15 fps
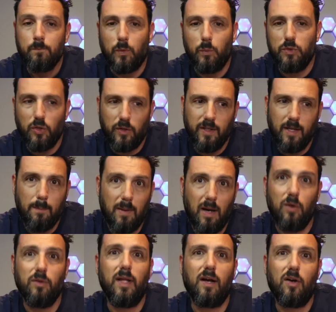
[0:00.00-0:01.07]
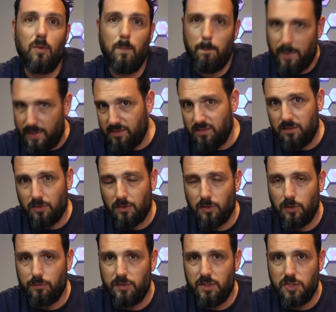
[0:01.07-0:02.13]
We're talking about a
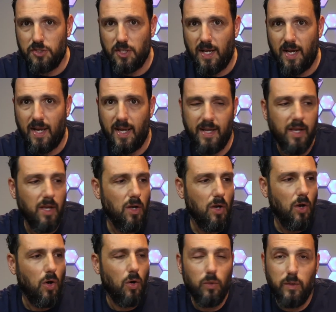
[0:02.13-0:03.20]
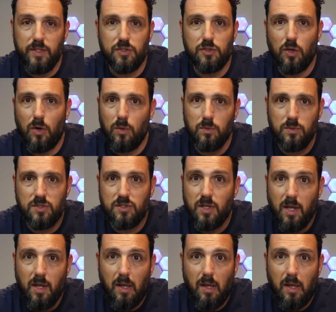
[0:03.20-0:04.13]
competitor of DJI. Holy Stones